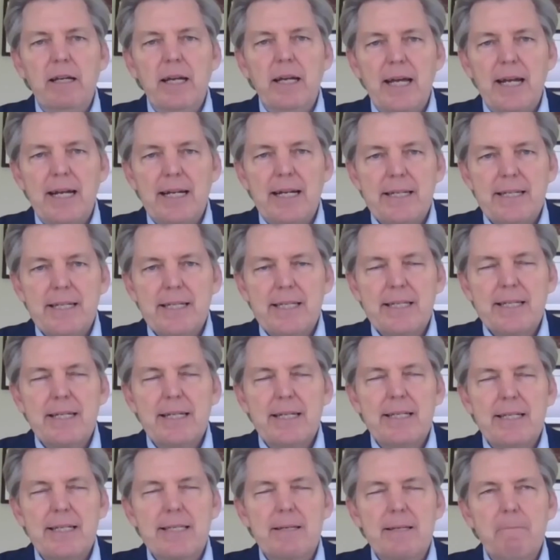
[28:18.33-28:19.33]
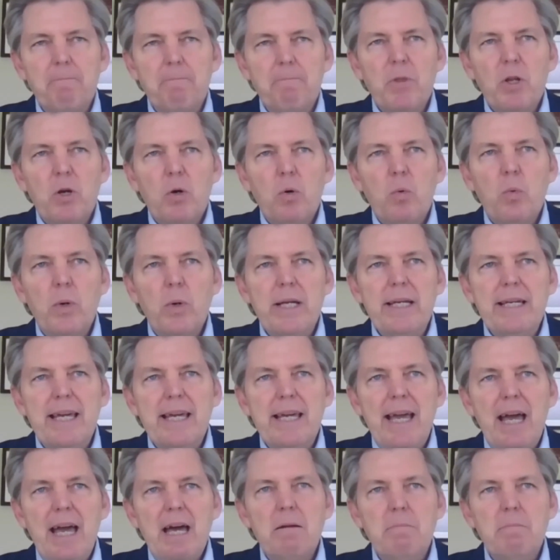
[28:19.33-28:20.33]
at a distance, we
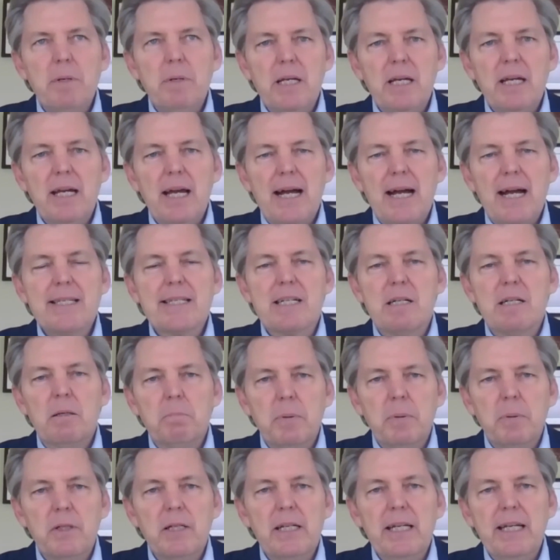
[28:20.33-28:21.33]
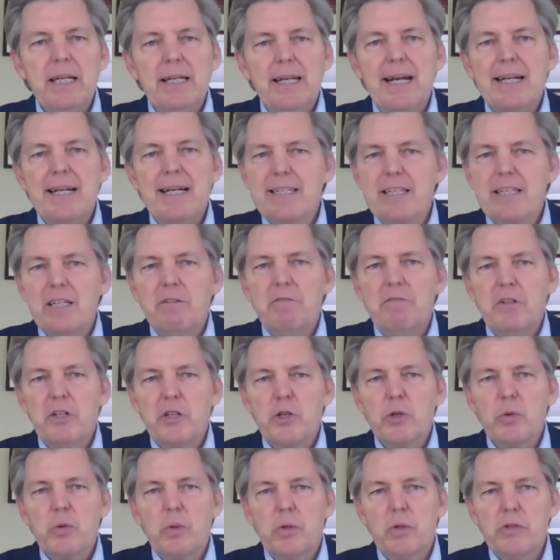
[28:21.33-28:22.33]
can't be as complete as
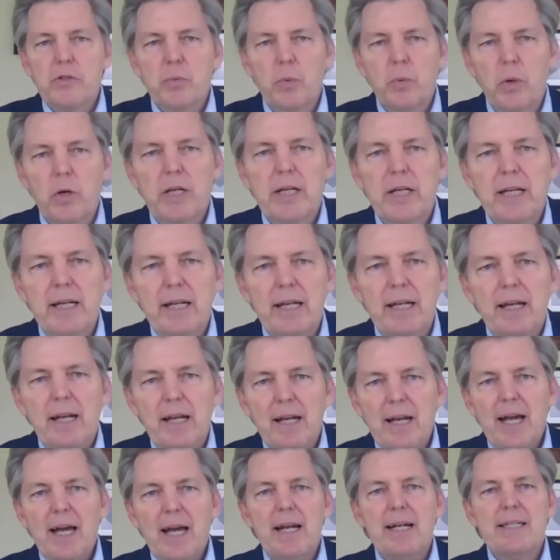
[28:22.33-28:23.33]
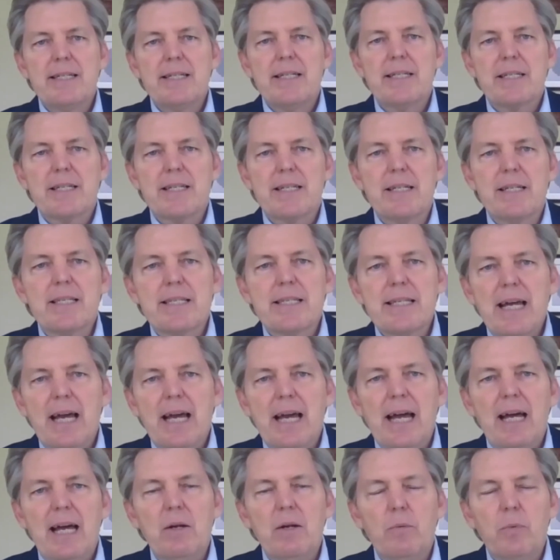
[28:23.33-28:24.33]
individuals working at a distance.
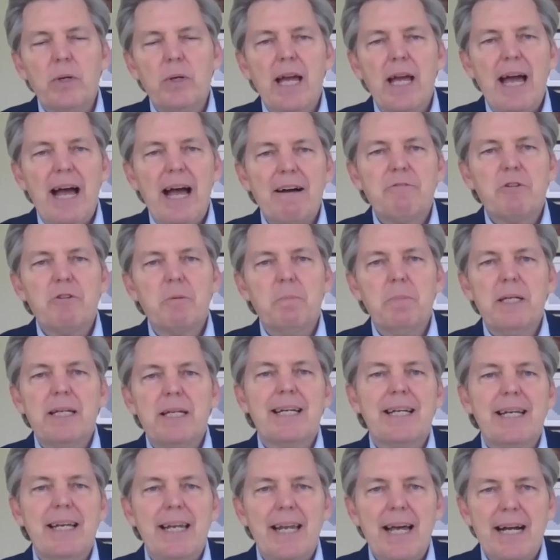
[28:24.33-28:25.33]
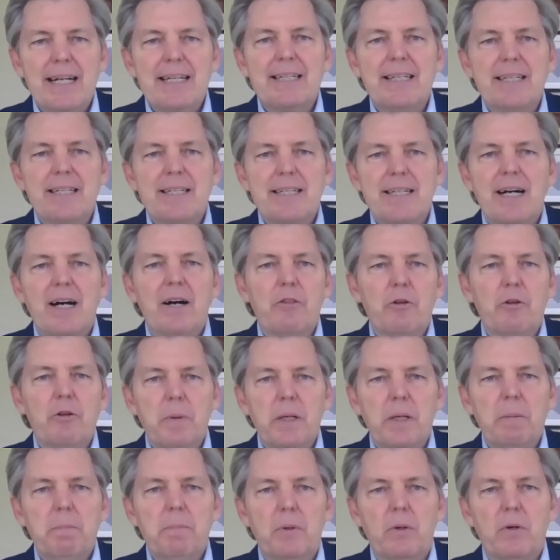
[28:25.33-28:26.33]
And we have to be connected to other
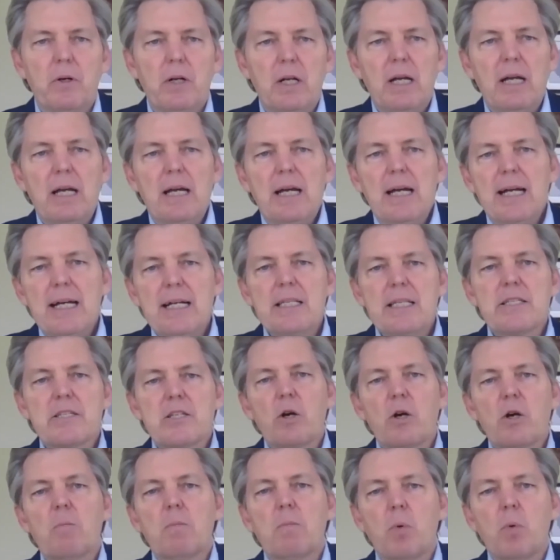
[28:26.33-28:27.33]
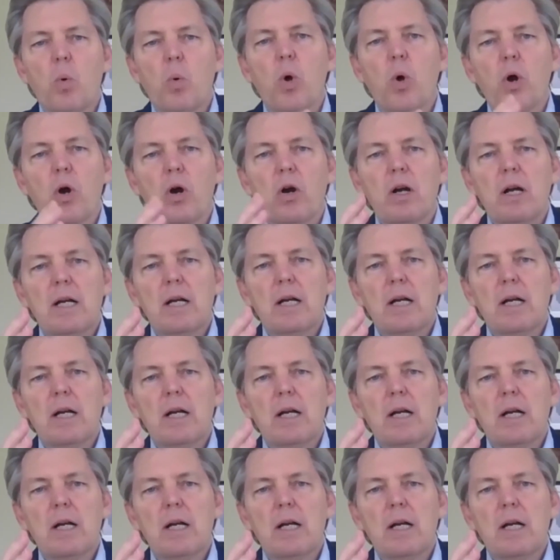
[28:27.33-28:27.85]
people. And so more